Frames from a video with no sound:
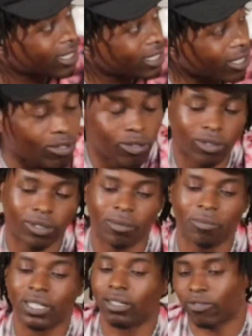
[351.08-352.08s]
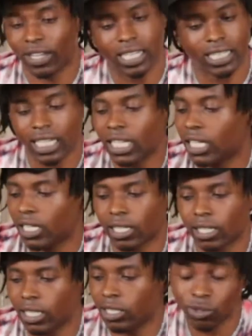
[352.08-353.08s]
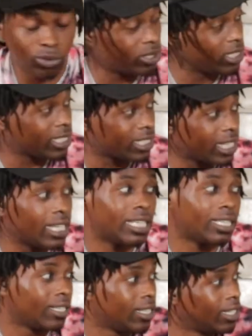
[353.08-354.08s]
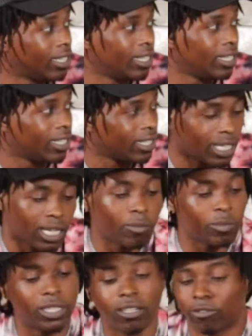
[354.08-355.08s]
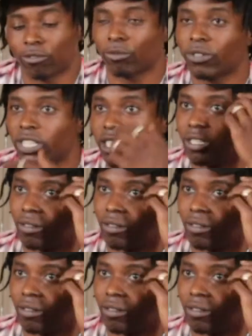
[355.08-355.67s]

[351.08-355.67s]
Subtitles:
So, Bashay, now he doing his thing. Now I'm in here for real. I'm